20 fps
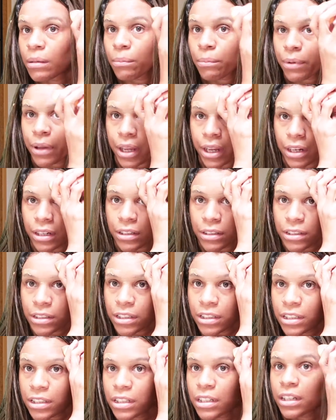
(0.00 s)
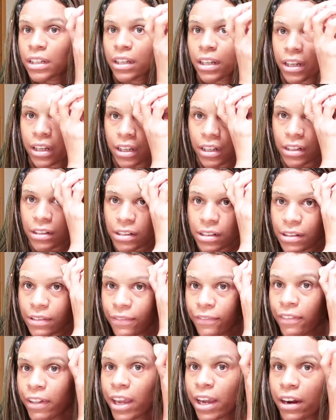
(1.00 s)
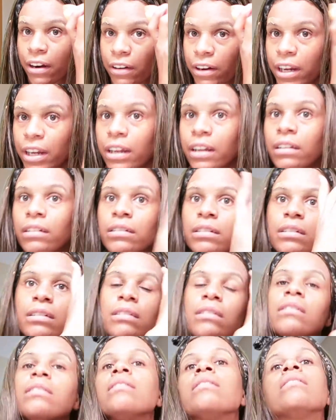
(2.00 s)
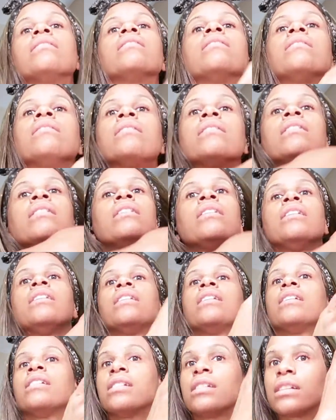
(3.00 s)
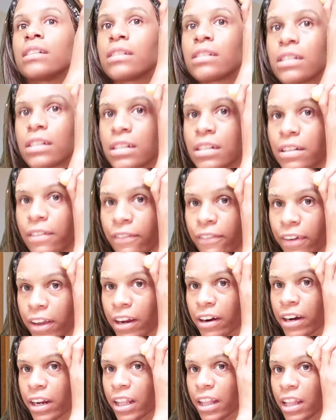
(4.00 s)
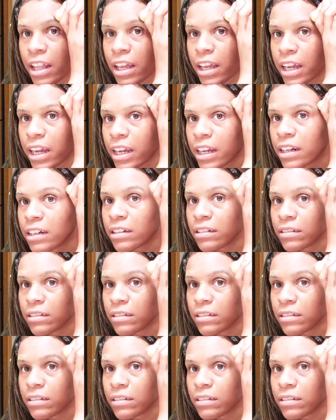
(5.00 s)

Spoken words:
but she is very, this is just very light.